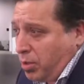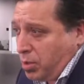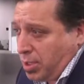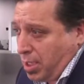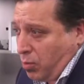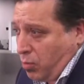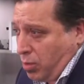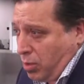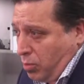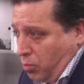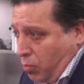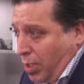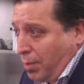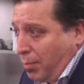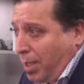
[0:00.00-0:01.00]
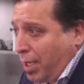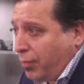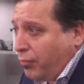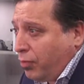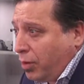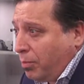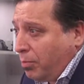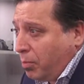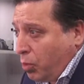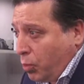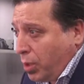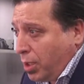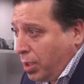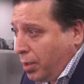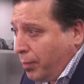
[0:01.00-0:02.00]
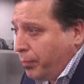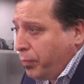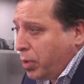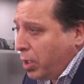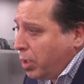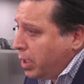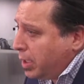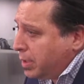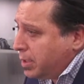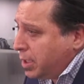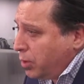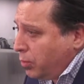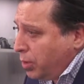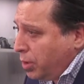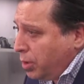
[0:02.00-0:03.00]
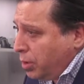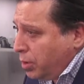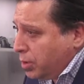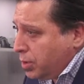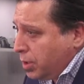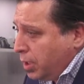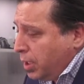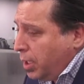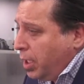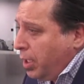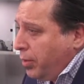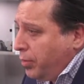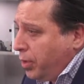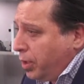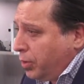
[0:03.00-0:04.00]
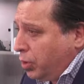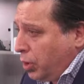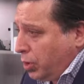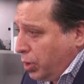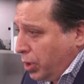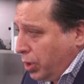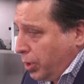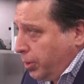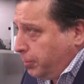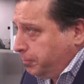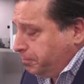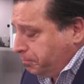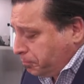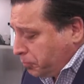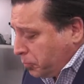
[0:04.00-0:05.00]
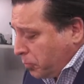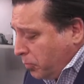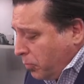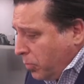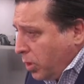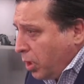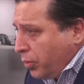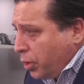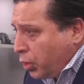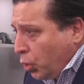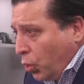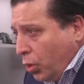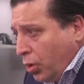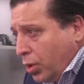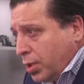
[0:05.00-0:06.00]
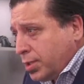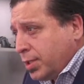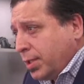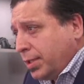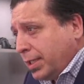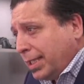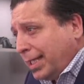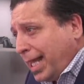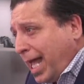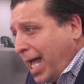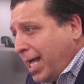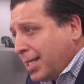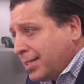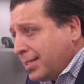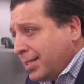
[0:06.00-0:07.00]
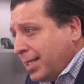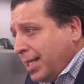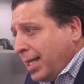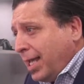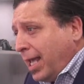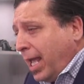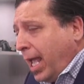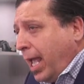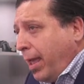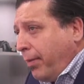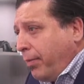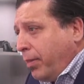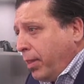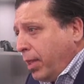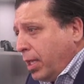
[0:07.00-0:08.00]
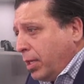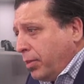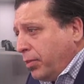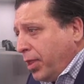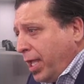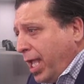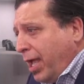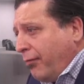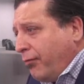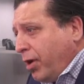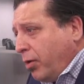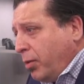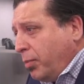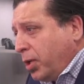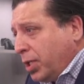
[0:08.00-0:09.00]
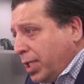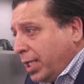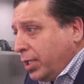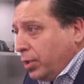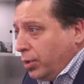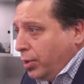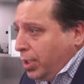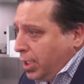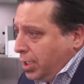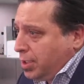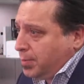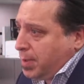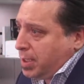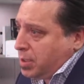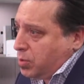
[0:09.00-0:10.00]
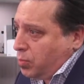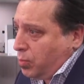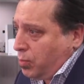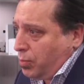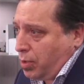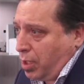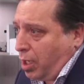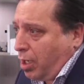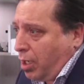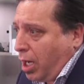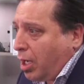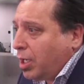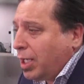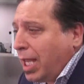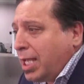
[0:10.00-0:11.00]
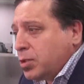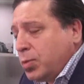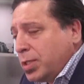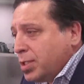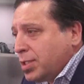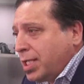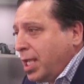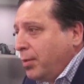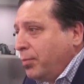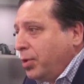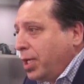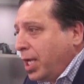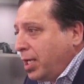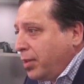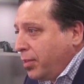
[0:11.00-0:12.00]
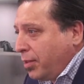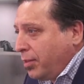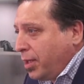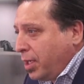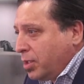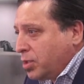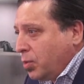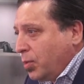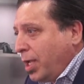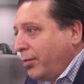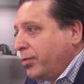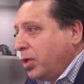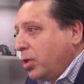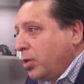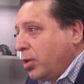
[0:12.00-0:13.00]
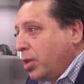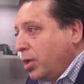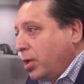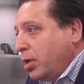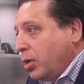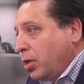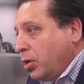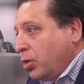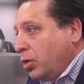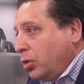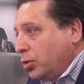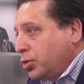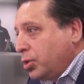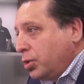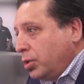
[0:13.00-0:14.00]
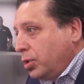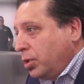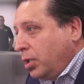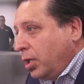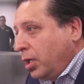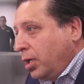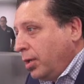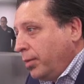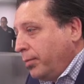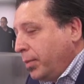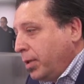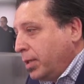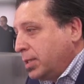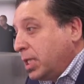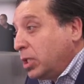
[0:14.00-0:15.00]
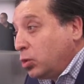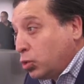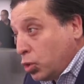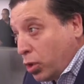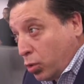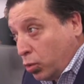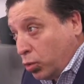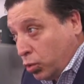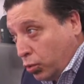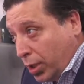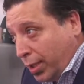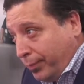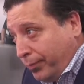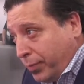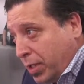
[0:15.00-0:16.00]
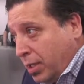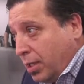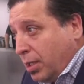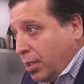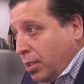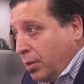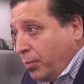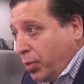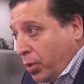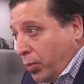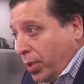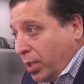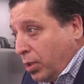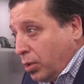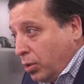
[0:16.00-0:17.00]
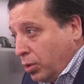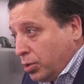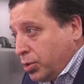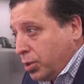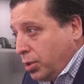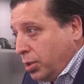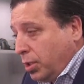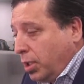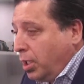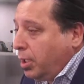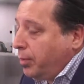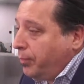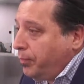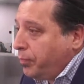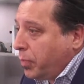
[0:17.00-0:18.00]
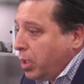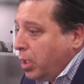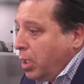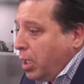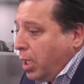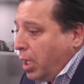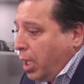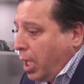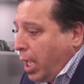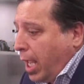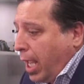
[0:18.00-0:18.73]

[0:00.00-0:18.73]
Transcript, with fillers: that were way back from Maria. The interiors, the the um, the doors, the glass. Yes. And I remember. they have very particular needs because our, our glass, we just can't put anything there. So we have to go to the culture, uh, Instituto de Cultura, mm-hmm. the Puerto Rican Culture um, Institute, yep.